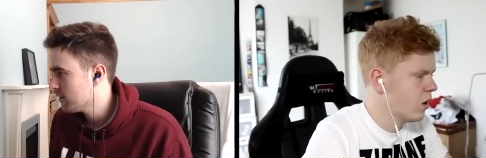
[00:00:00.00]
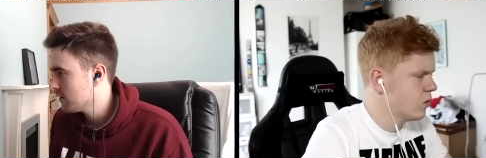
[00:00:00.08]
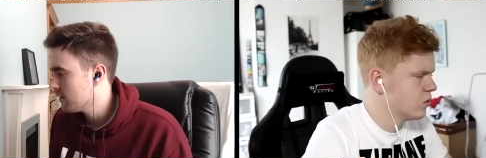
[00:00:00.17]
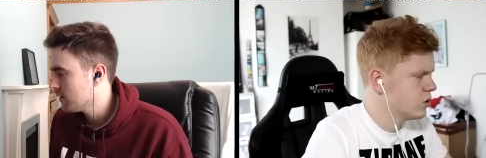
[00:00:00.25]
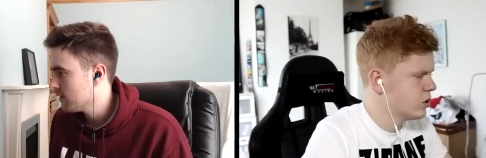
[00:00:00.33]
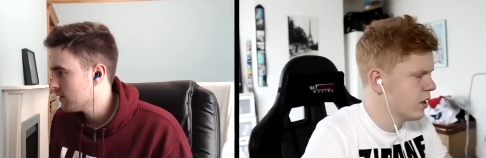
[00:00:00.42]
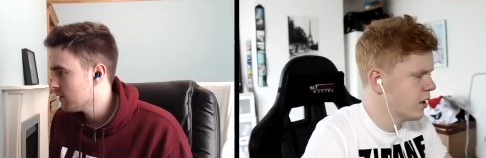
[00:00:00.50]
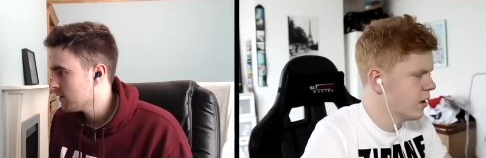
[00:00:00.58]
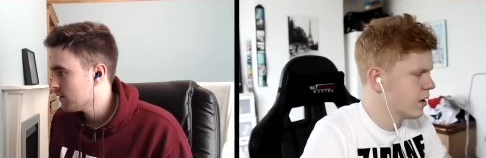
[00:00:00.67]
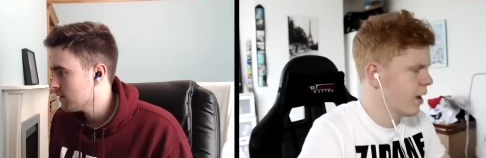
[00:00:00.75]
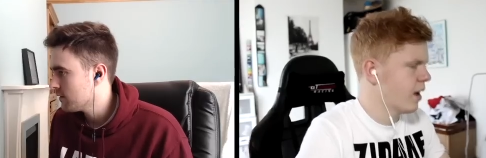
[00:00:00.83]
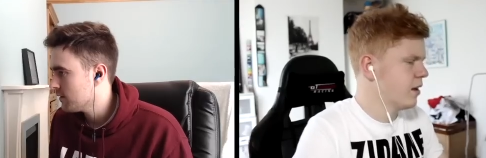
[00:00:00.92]
Speaker 1: Oh
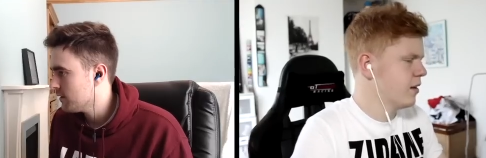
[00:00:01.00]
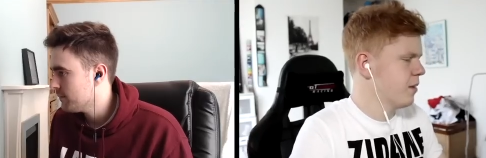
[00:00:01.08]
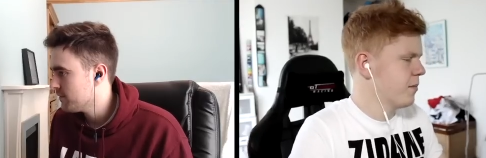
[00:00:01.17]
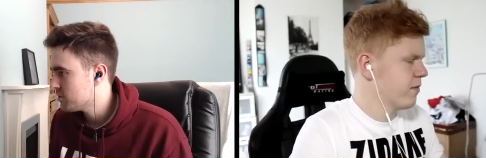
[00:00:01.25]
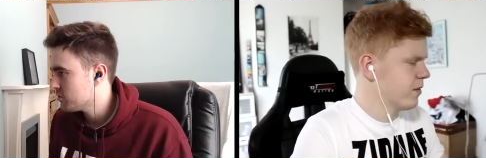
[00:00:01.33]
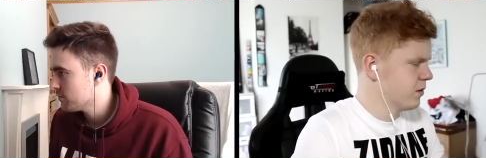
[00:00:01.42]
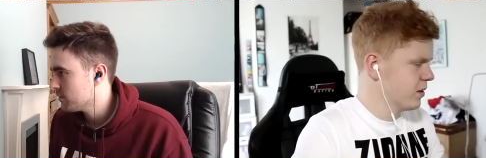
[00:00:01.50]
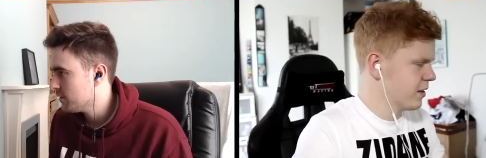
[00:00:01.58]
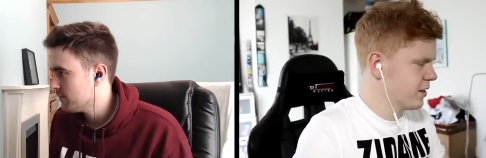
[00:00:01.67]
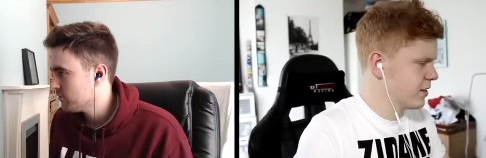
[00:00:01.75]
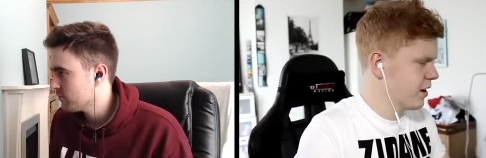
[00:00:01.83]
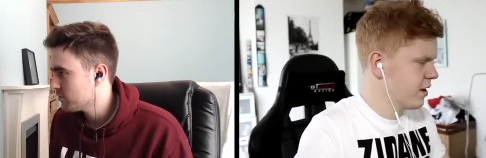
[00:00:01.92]
shit, okay. Let me, have a
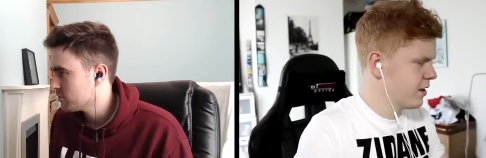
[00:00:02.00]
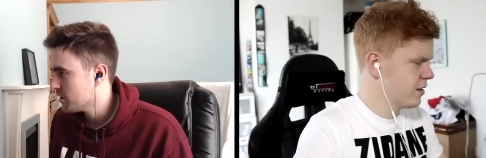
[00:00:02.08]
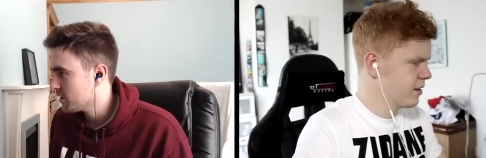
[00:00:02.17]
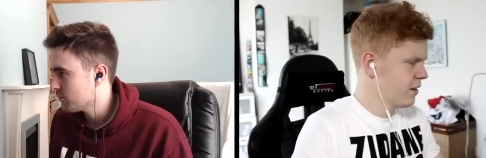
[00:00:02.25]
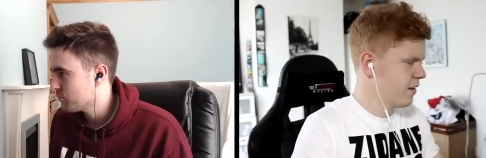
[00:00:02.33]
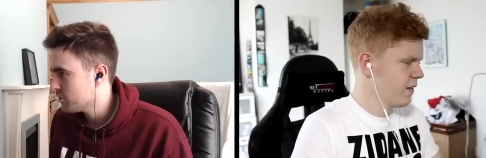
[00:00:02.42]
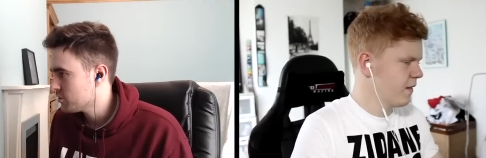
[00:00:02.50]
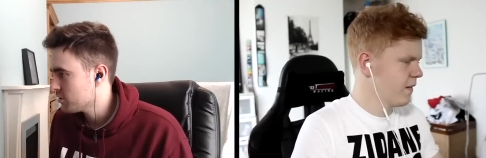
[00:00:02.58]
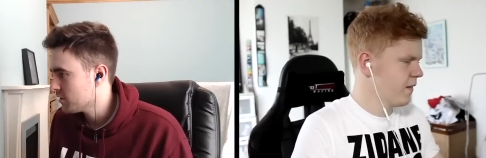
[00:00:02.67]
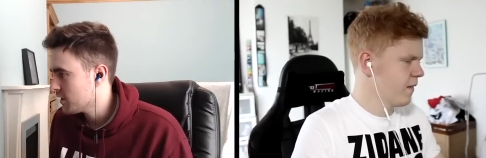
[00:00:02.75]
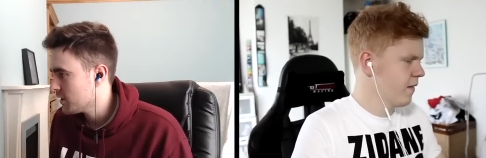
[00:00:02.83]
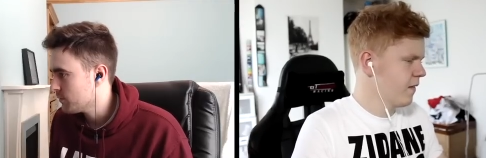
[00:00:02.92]
look at this guy. Check.
Speaker 2: I'm pretty
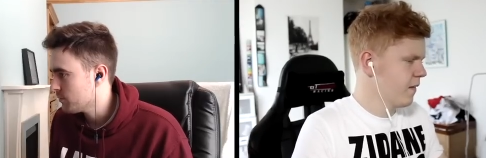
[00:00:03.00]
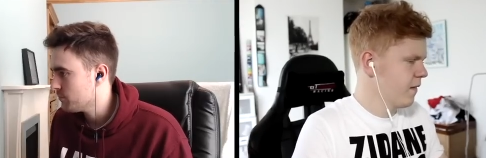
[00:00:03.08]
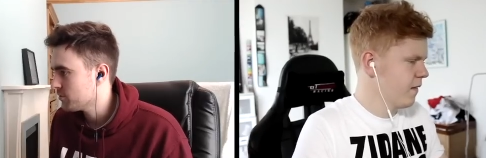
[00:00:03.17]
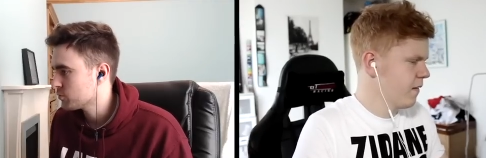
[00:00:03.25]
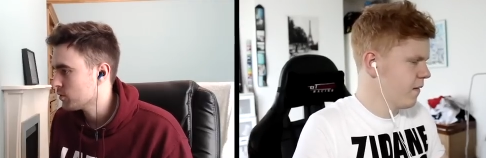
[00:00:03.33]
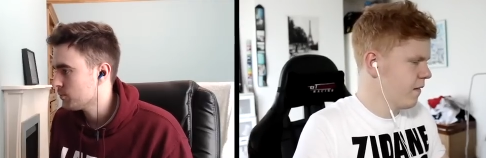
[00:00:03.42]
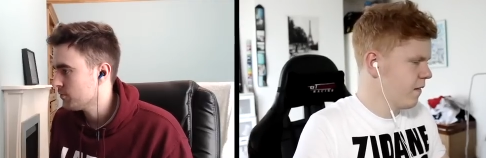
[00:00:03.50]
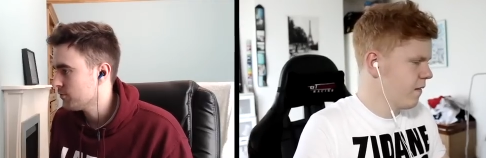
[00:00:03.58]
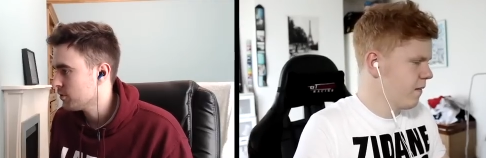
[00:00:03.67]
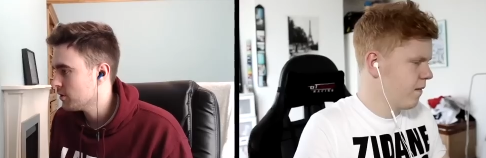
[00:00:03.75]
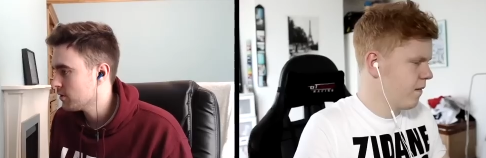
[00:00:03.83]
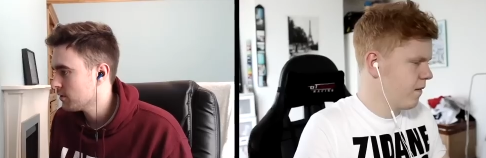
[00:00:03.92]
sure he came off a mascot
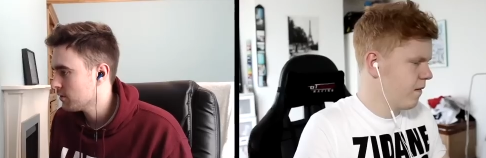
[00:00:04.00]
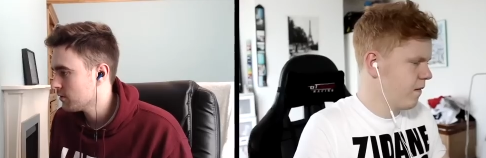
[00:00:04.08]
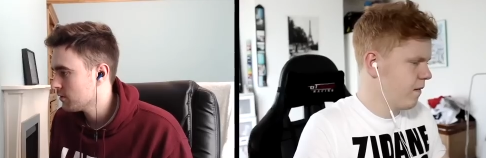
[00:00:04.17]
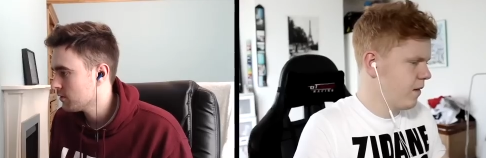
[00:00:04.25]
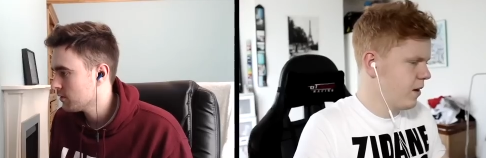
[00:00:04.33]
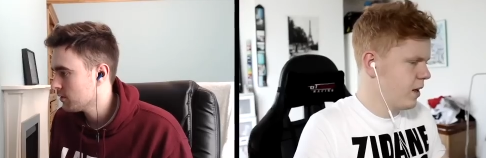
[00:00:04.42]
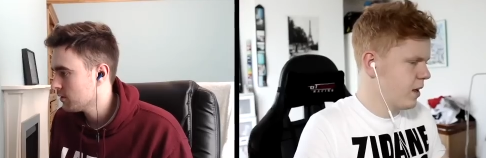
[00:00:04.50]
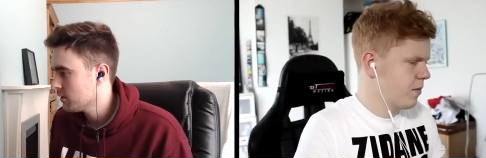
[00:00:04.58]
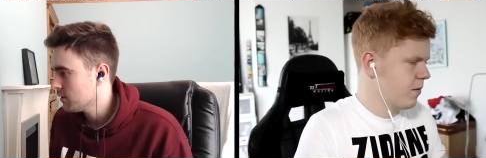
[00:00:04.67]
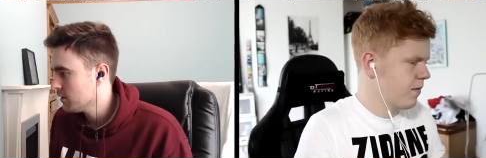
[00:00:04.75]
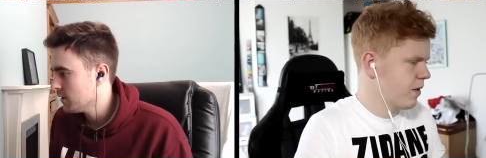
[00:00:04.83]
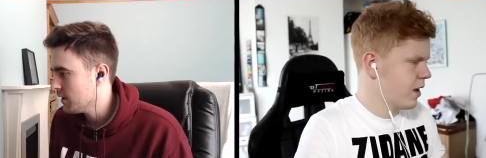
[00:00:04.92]
before.
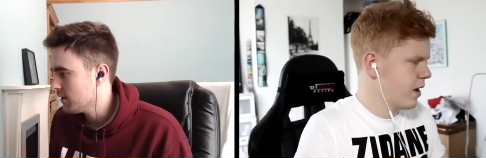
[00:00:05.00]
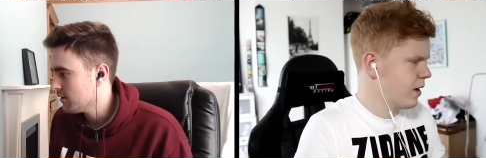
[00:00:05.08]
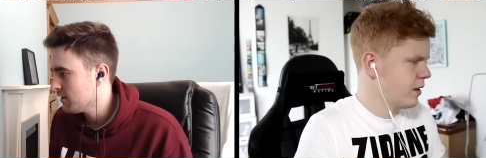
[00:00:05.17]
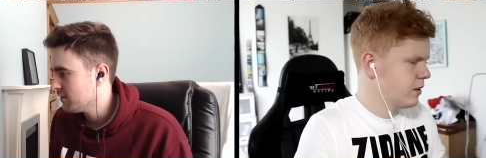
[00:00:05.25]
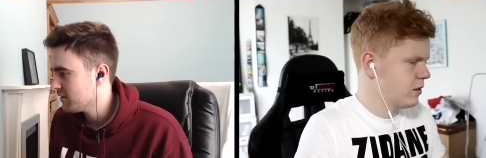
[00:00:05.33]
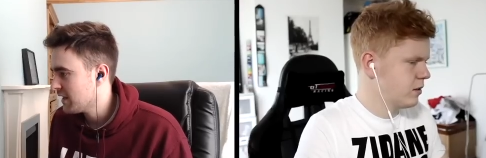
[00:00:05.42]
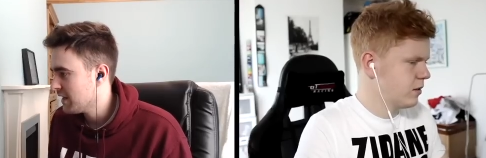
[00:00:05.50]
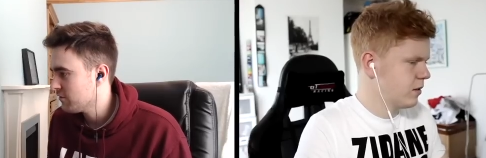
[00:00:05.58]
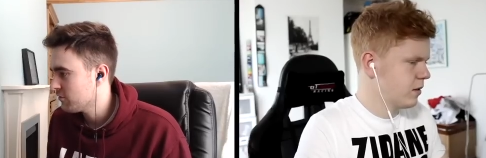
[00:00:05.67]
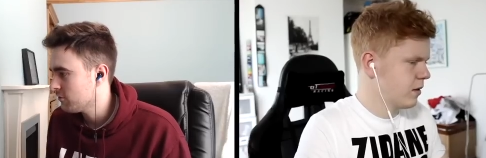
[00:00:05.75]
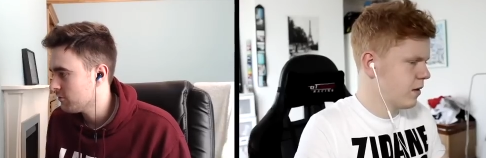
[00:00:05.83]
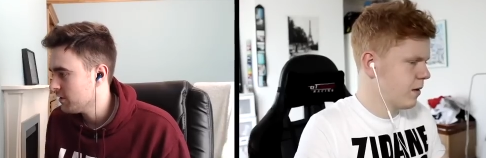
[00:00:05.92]
Yeah, there he is.
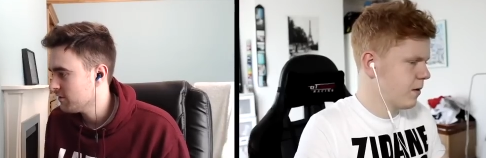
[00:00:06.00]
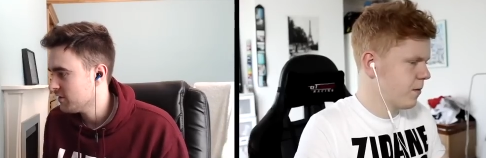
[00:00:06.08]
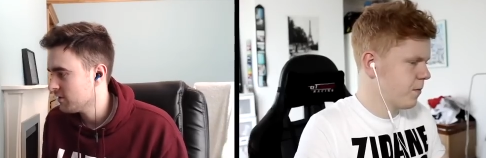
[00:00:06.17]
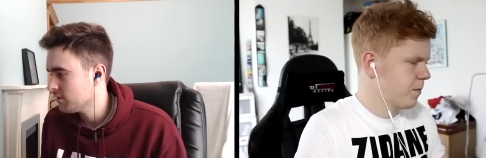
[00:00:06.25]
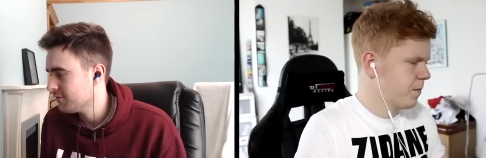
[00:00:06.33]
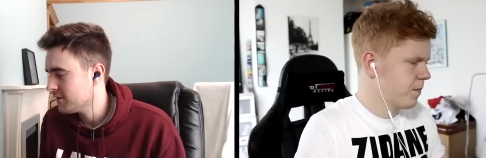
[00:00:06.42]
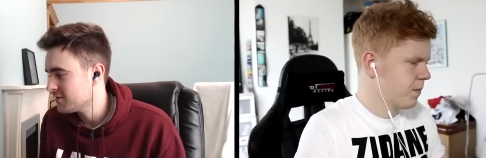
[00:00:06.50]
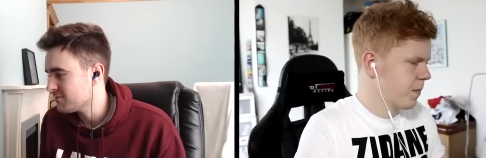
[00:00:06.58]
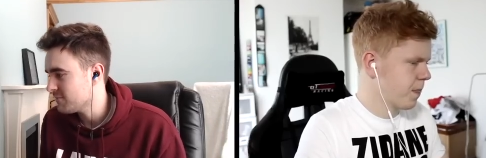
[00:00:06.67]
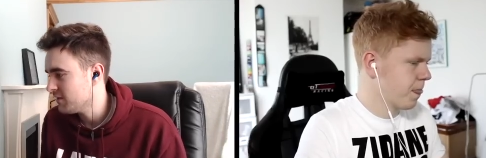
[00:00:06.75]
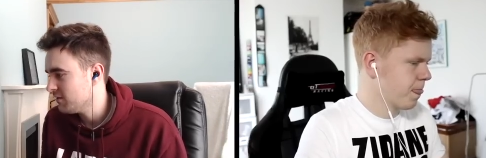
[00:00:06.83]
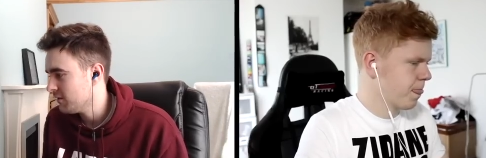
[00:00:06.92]
Iturra, centre
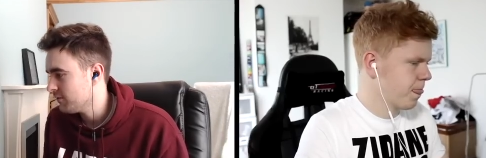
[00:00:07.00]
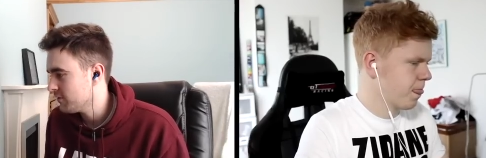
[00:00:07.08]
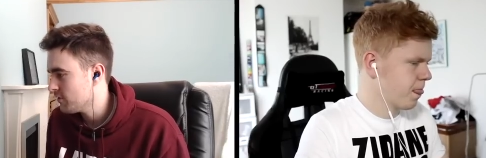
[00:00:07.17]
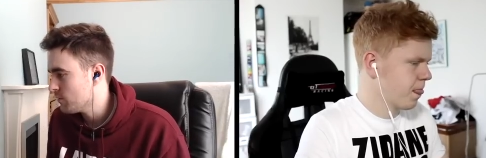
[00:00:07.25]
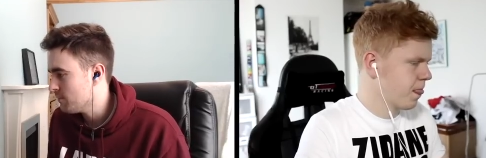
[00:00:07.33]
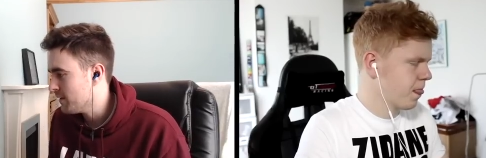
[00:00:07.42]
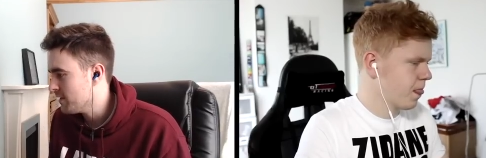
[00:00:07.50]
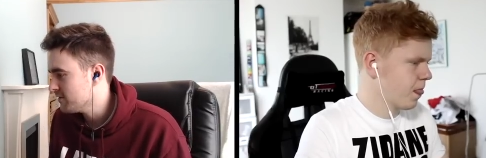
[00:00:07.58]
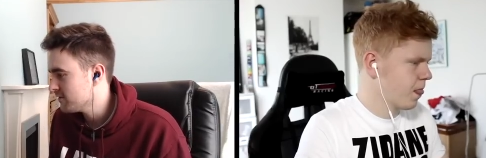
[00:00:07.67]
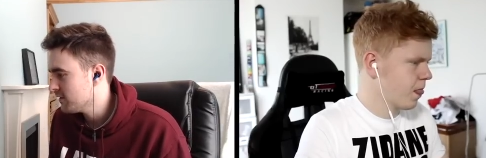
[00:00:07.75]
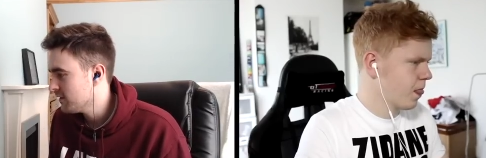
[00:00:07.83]
defensive mid, 71 pace,